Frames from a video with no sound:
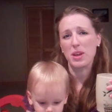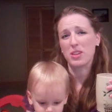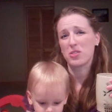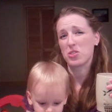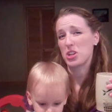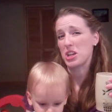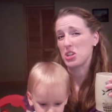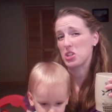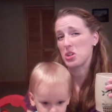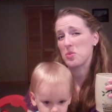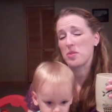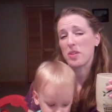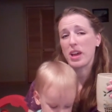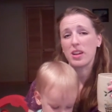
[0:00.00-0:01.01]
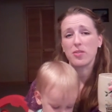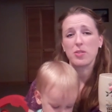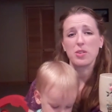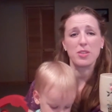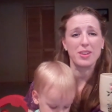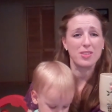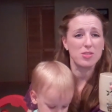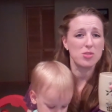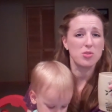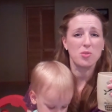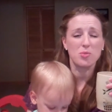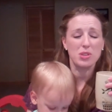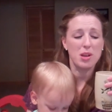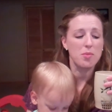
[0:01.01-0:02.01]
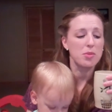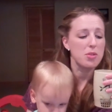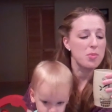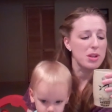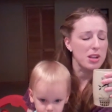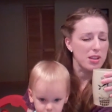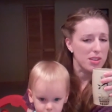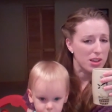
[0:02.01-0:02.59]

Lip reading: the weather's changing. We've had a few thunderstorms come through, but